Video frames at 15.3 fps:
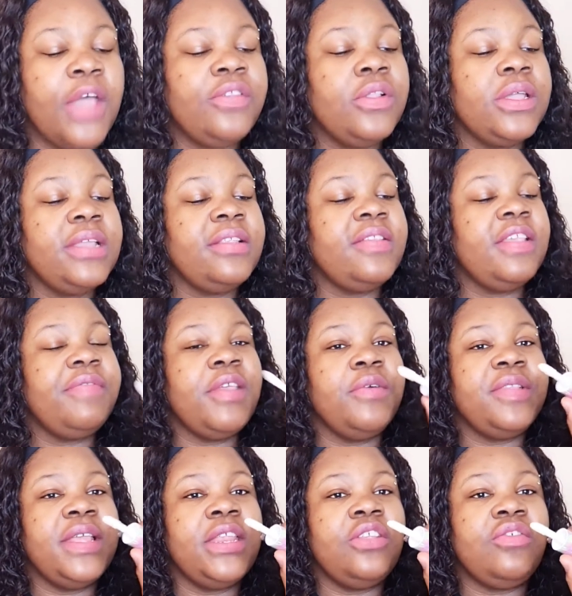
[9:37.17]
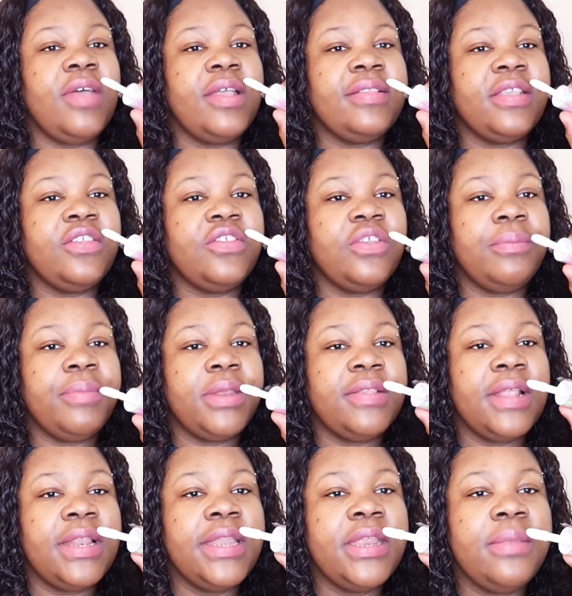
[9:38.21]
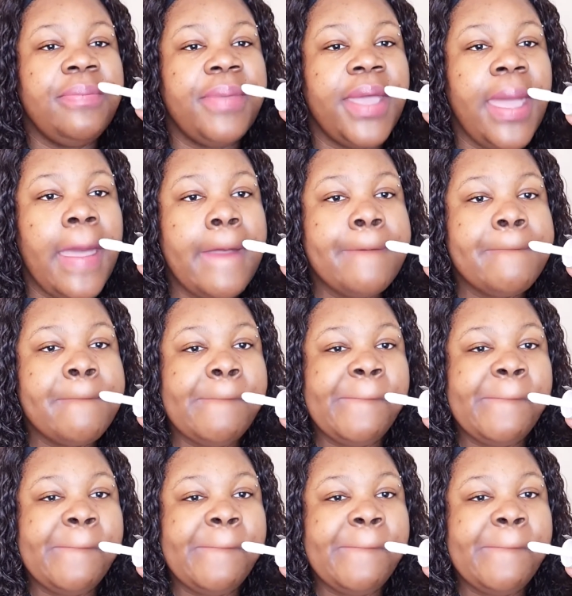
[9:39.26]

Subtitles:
I was looking to see if there was any transition, but there's a little bit.